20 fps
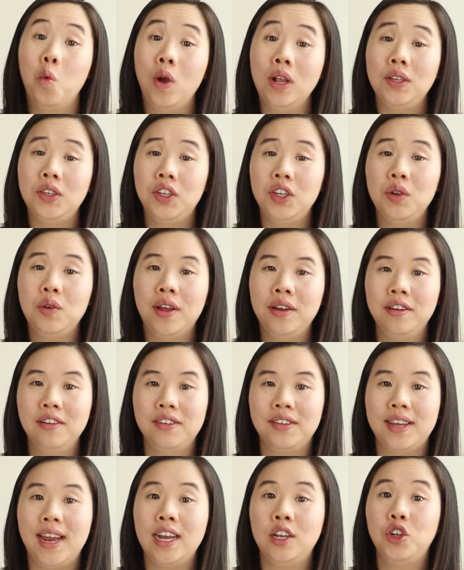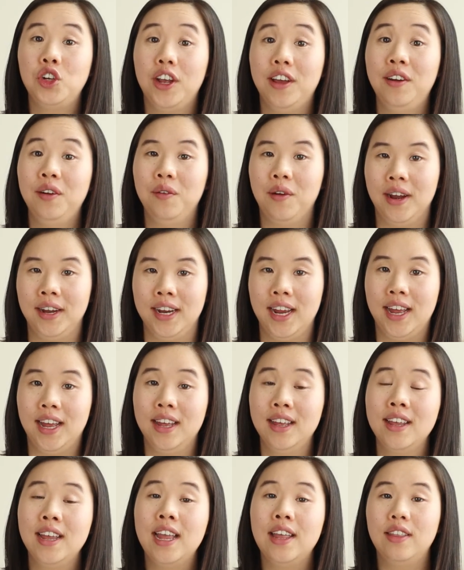Once you understand
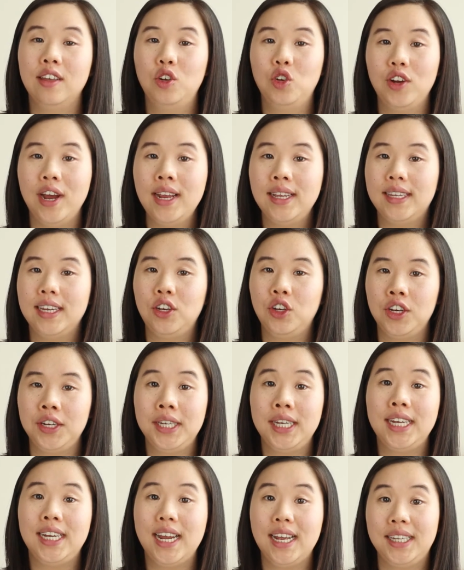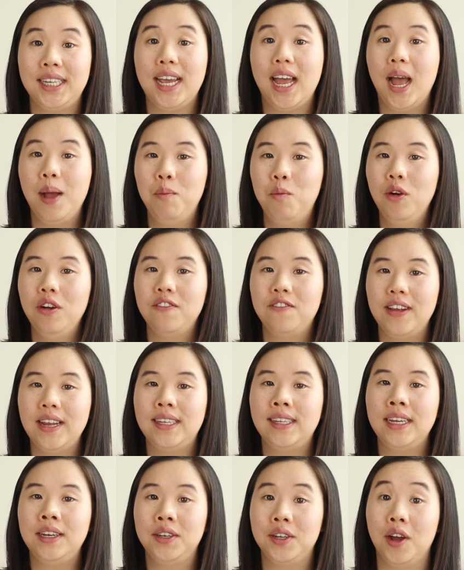Chaturanga, the transition to get to upward
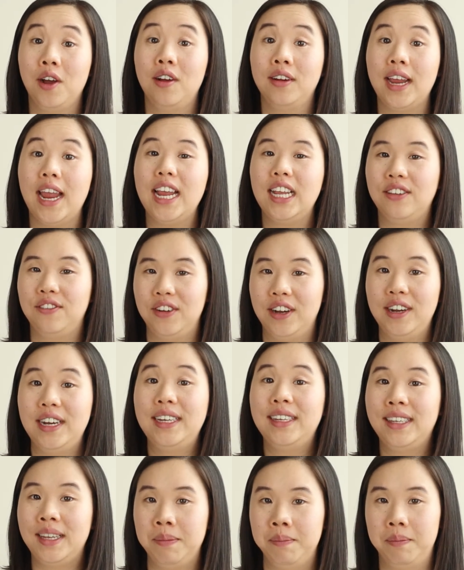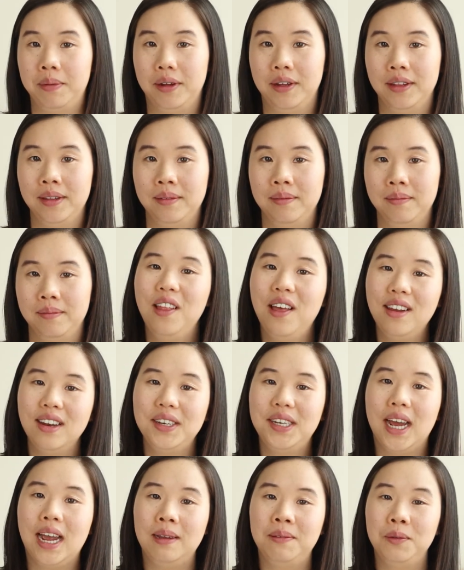facing dog is very simple. A lot
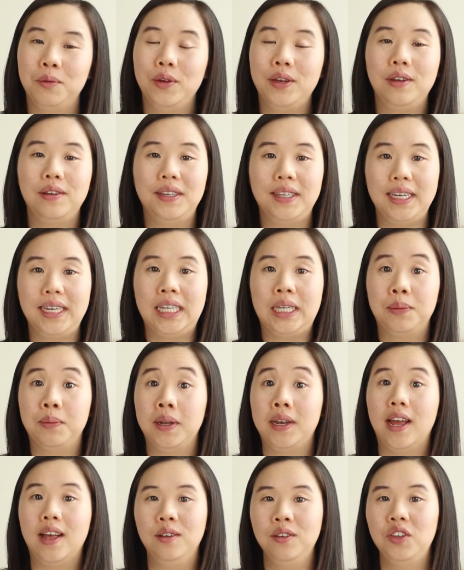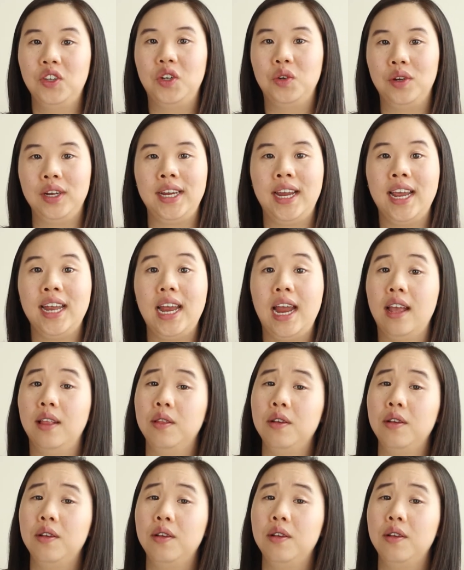of times when you see someone else doing it, it